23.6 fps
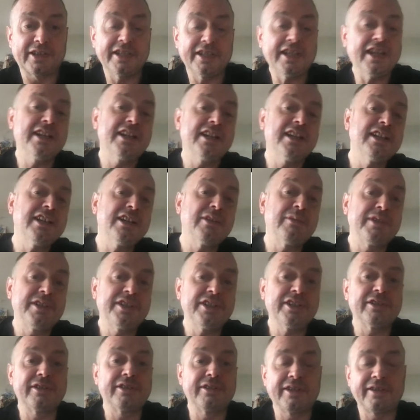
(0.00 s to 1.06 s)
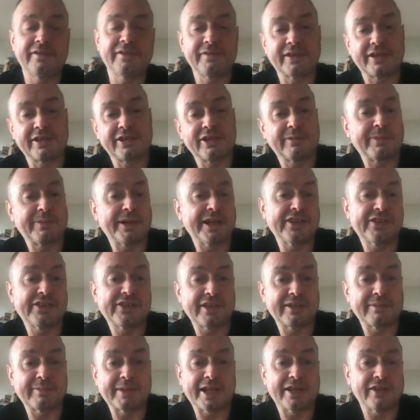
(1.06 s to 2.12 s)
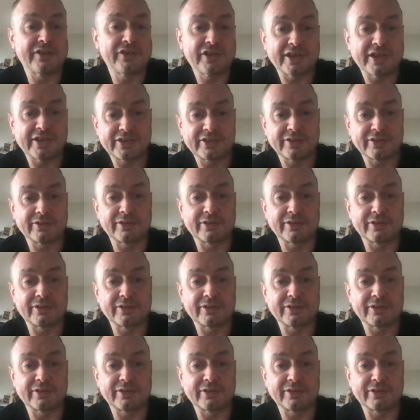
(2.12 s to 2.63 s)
yeah, we do, even though you're based in Manchester